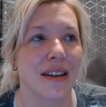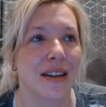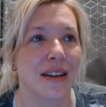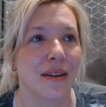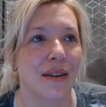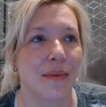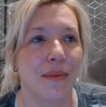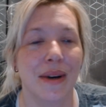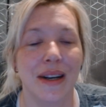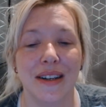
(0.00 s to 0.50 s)

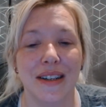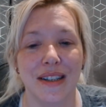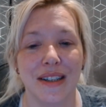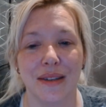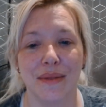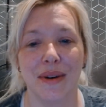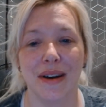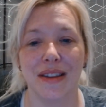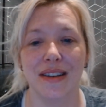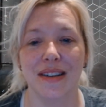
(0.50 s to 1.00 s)
when I
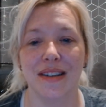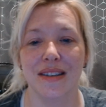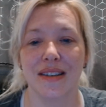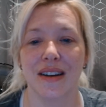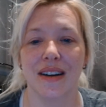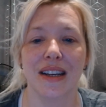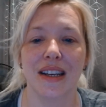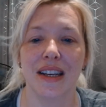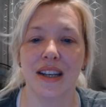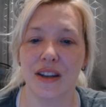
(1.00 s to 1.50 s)
do others.
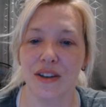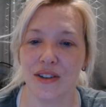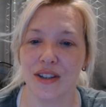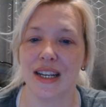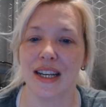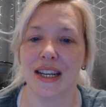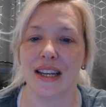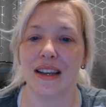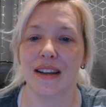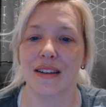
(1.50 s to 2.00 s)
I
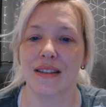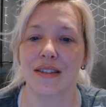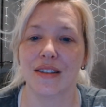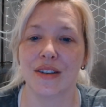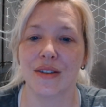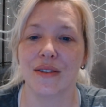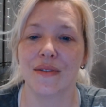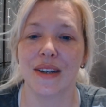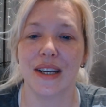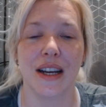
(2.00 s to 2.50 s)
usually
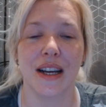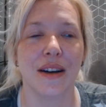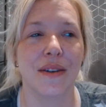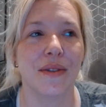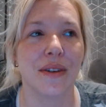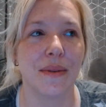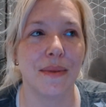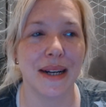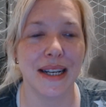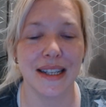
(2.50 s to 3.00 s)
do a video
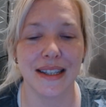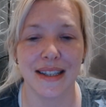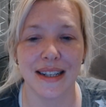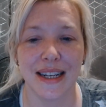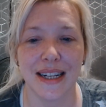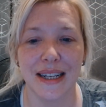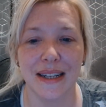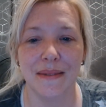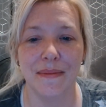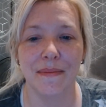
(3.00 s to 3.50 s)
on a
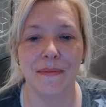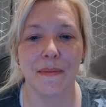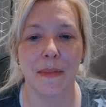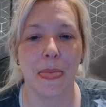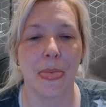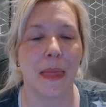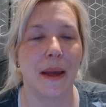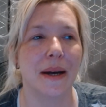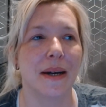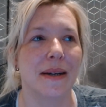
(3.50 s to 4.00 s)
Wednesday,
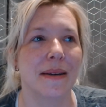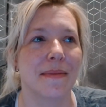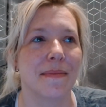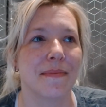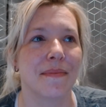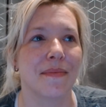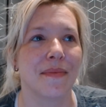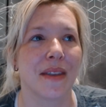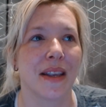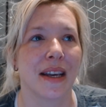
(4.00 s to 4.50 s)

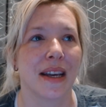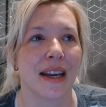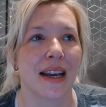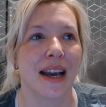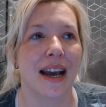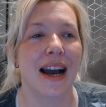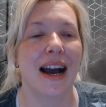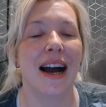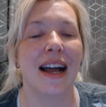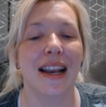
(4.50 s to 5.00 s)

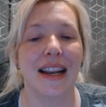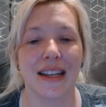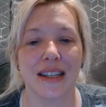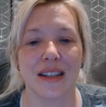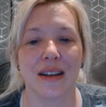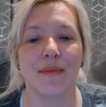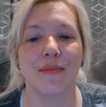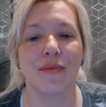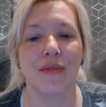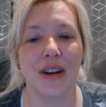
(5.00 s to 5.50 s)
unless
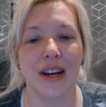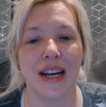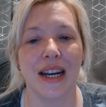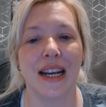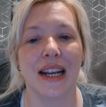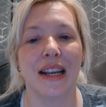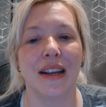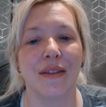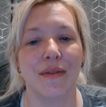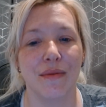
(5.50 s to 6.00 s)
I'm
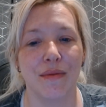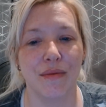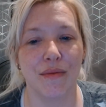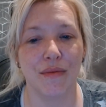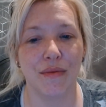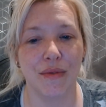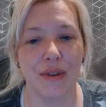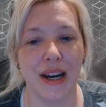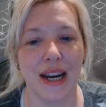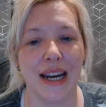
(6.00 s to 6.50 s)
really,
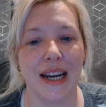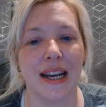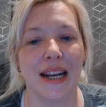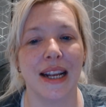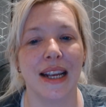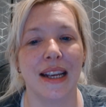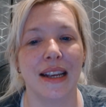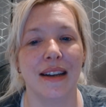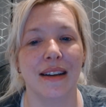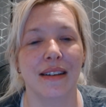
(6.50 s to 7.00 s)

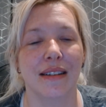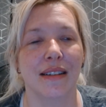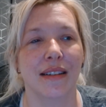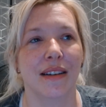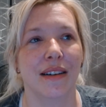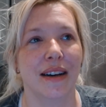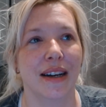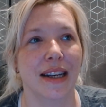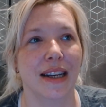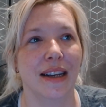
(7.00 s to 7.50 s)
really
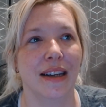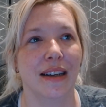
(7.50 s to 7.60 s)
like